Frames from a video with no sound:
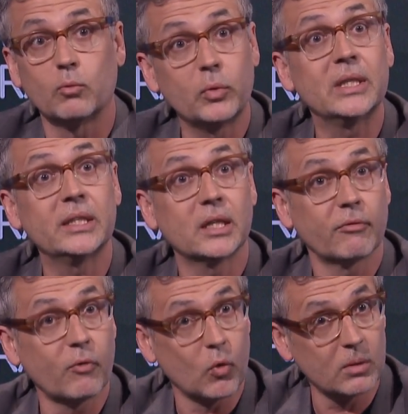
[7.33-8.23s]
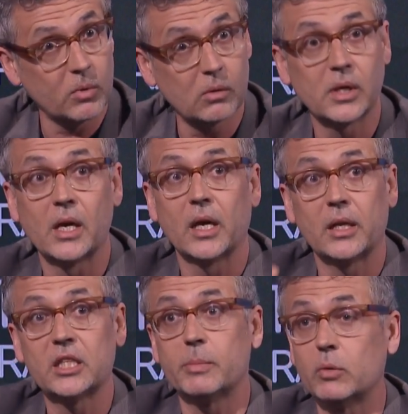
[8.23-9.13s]
really affordable,
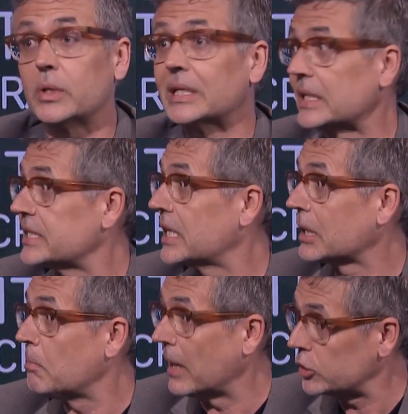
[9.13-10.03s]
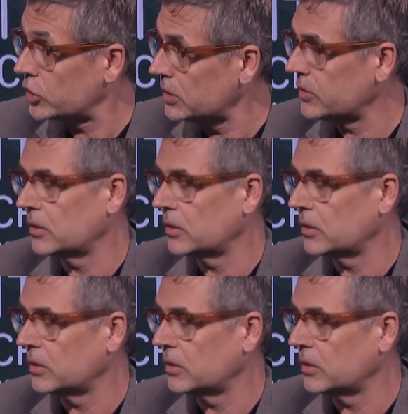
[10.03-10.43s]
need to be realistic measures.